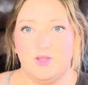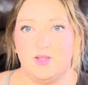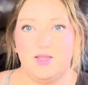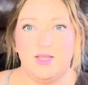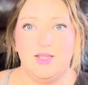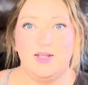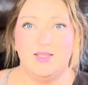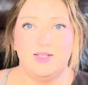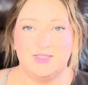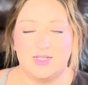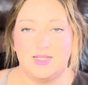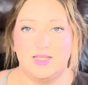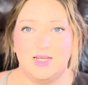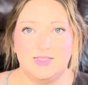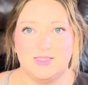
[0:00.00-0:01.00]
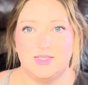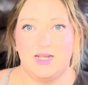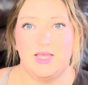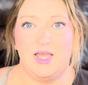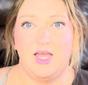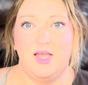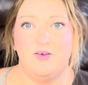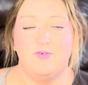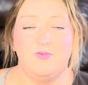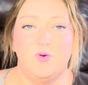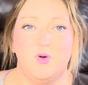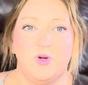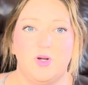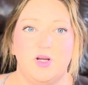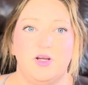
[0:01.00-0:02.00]
hitting the deadlines that I have
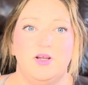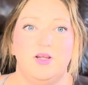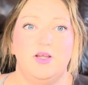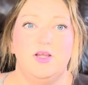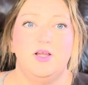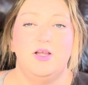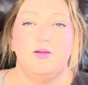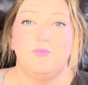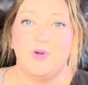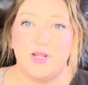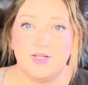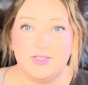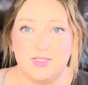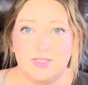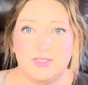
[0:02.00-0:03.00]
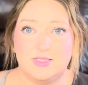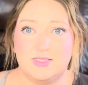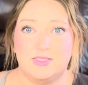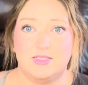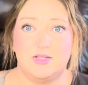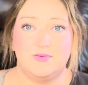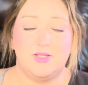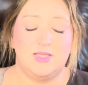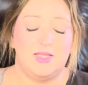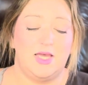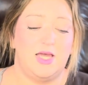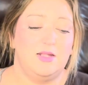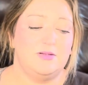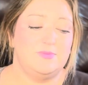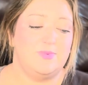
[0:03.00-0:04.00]
for brand deals and stuff like
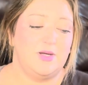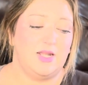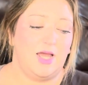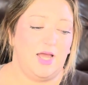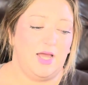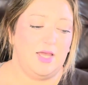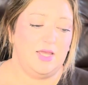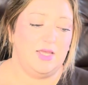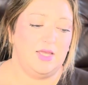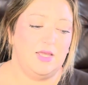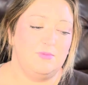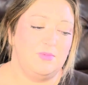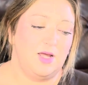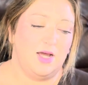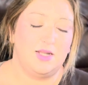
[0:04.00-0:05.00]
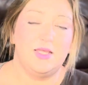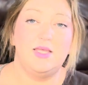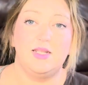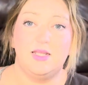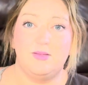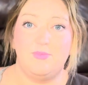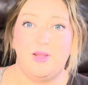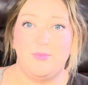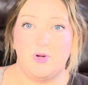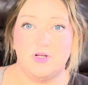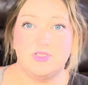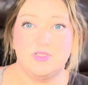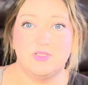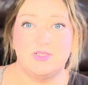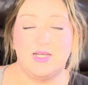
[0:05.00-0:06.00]
that, but I am not hitting my
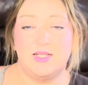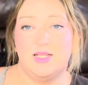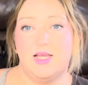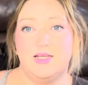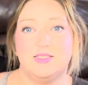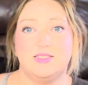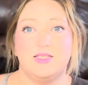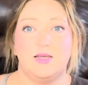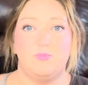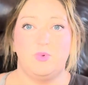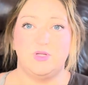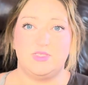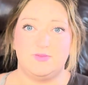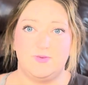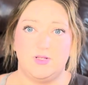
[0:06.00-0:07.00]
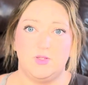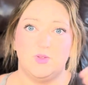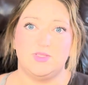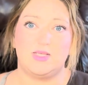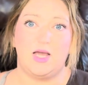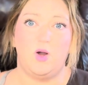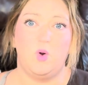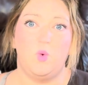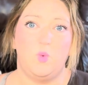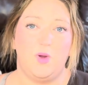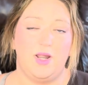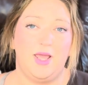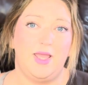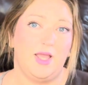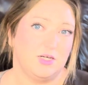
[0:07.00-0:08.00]
personal deadlines that puts videos out
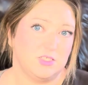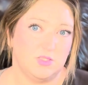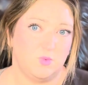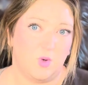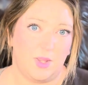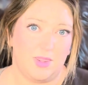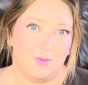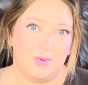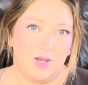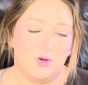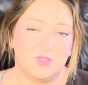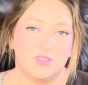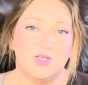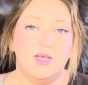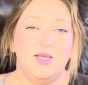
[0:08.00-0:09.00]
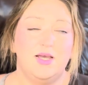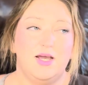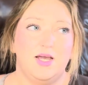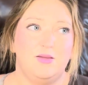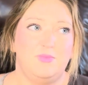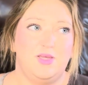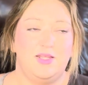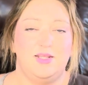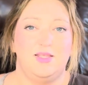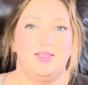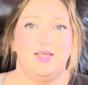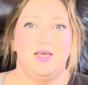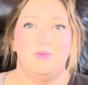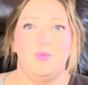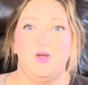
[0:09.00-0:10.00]
when I actually want them out. I'm hitting
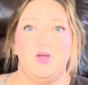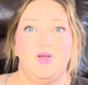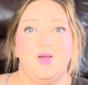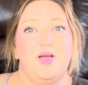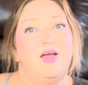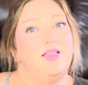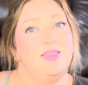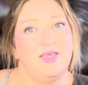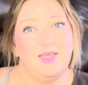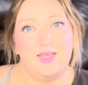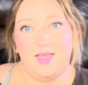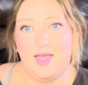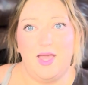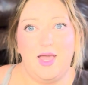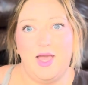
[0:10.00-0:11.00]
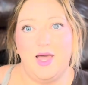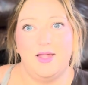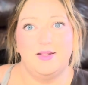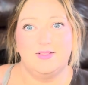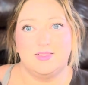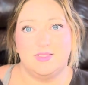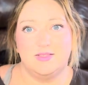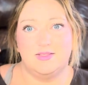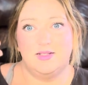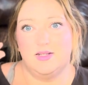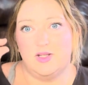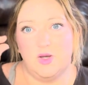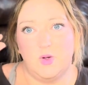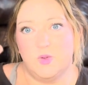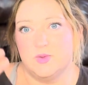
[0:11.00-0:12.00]
them like at the
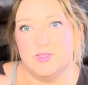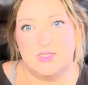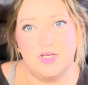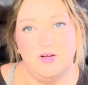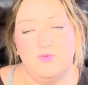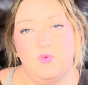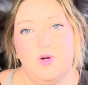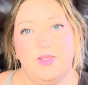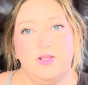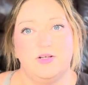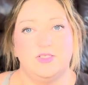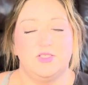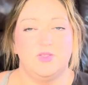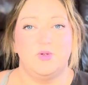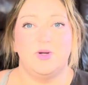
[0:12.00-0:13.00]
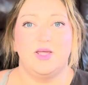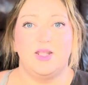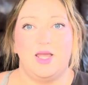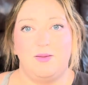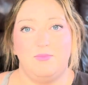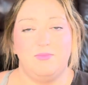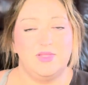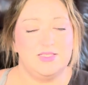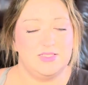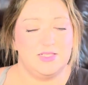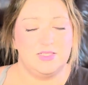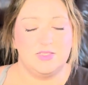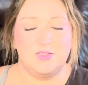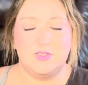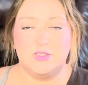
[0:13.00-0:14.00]
nose of when they're due. And I'm
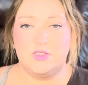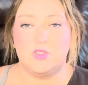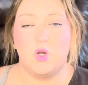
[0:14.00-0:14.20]
missing so